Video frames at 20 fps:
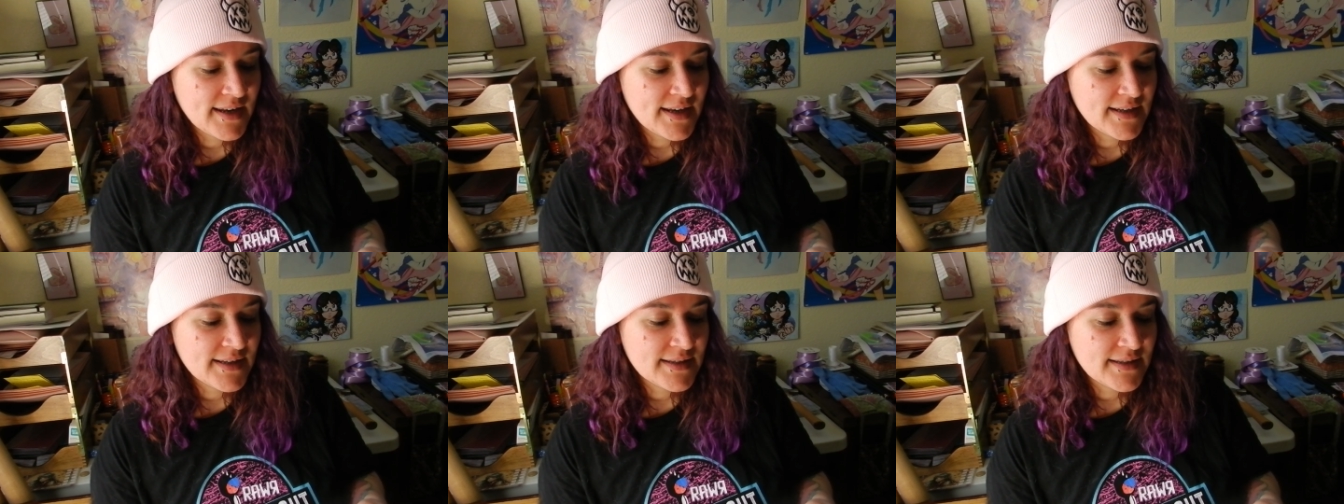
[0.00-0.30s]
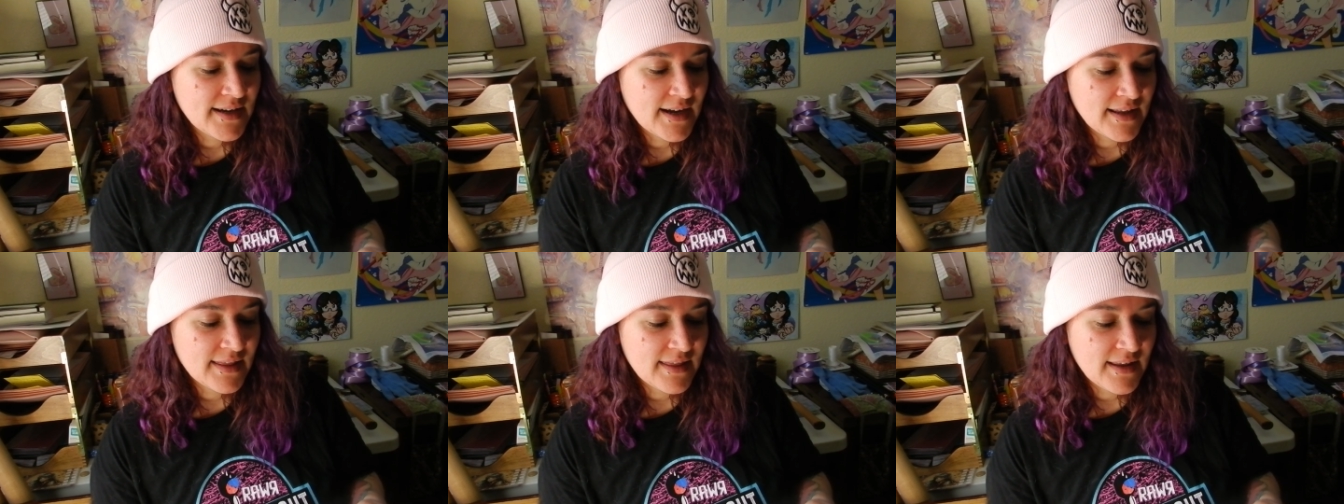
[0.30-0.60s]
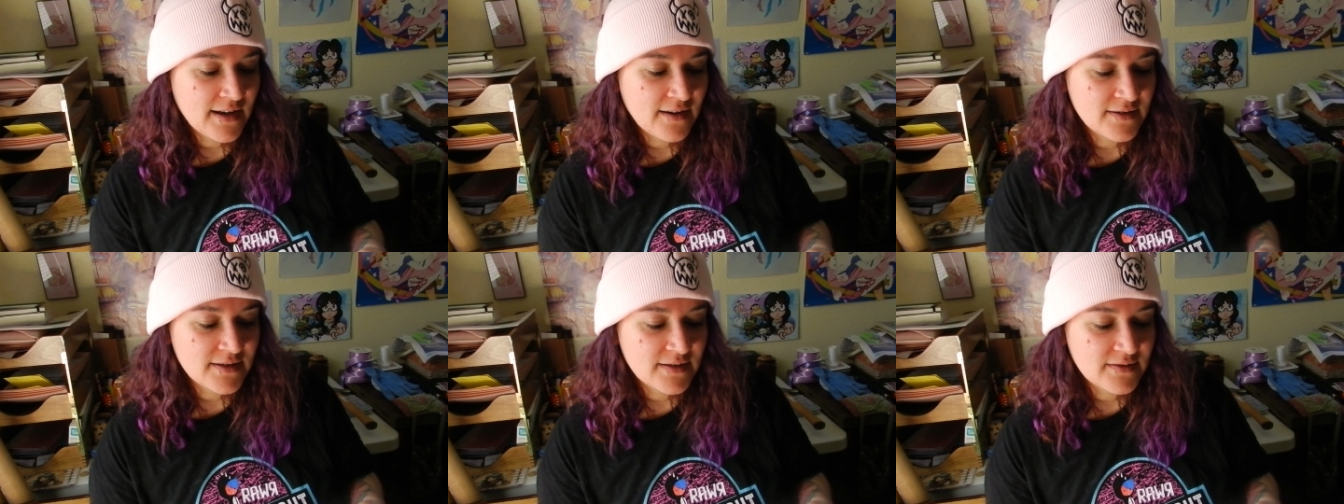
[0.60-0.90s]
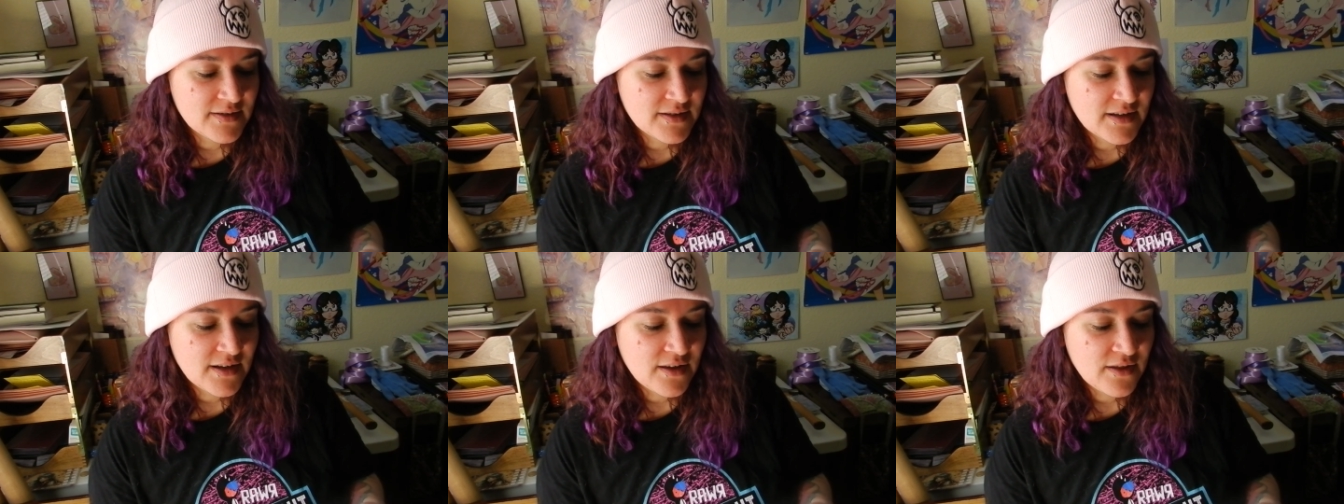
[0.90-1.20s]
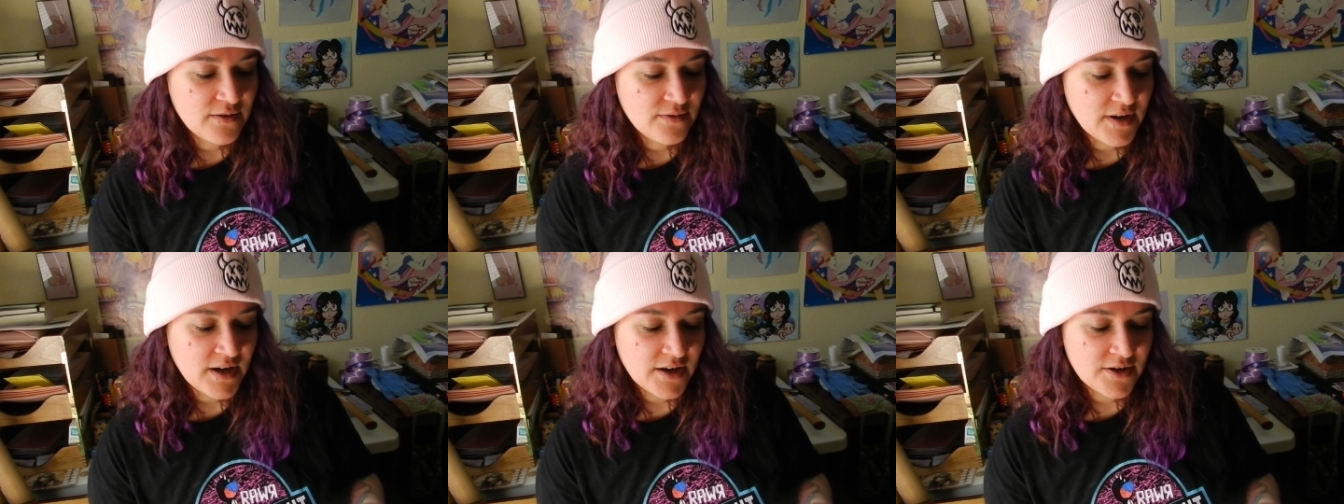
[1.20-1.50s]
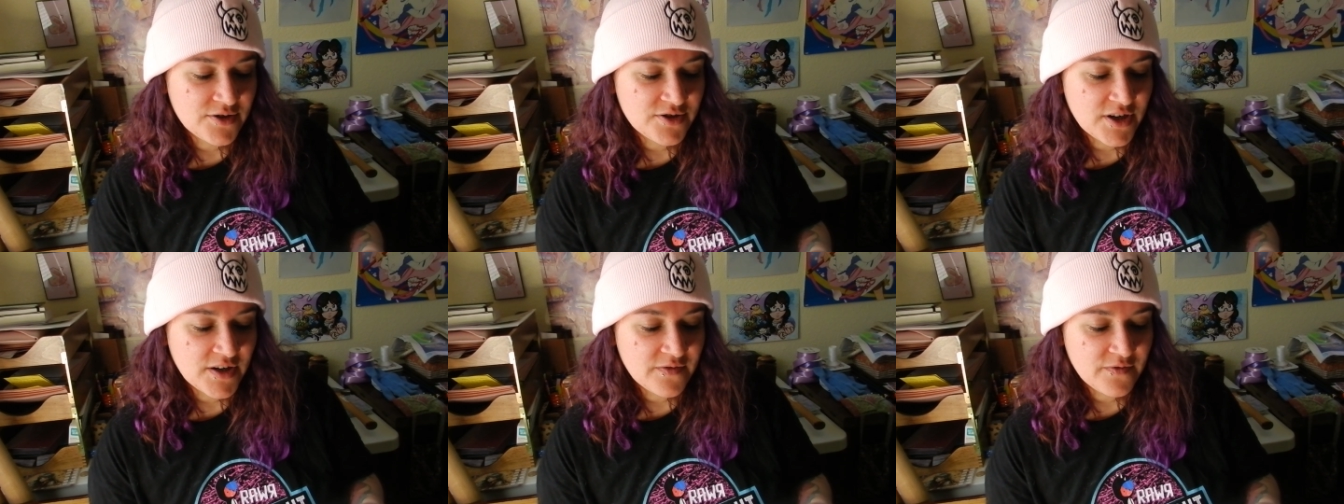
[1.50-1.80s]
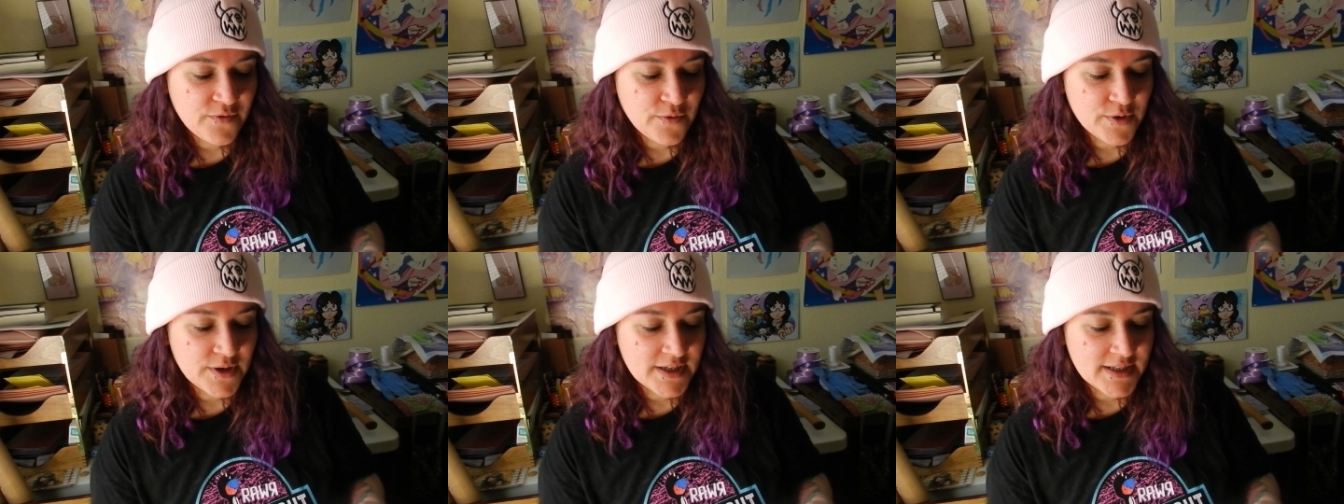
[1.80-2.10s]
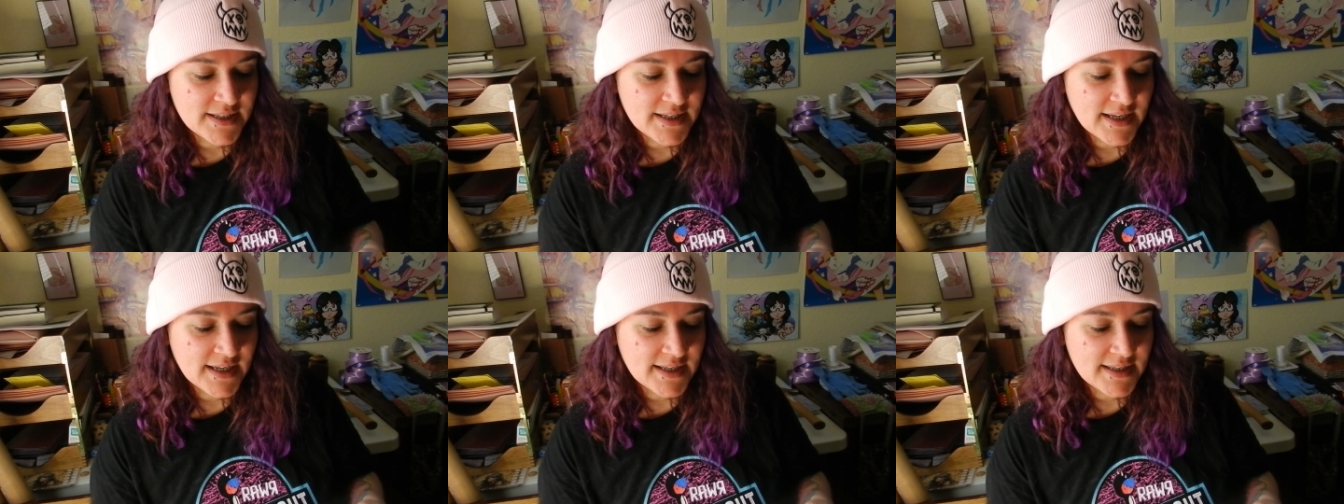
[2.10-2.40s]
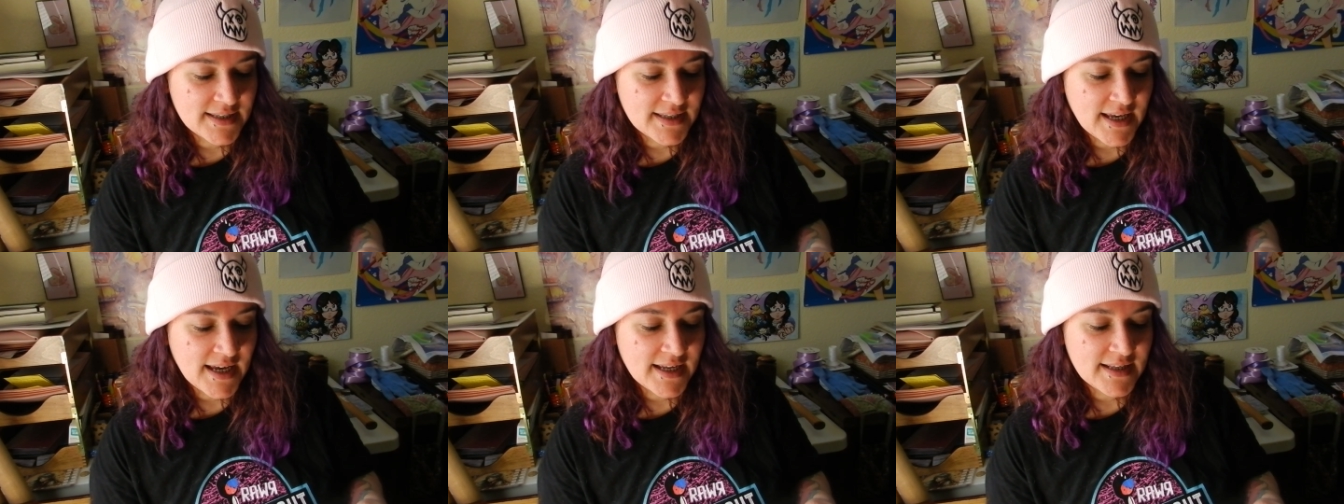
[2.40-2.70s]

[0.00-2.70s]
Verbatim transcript: it is 9,346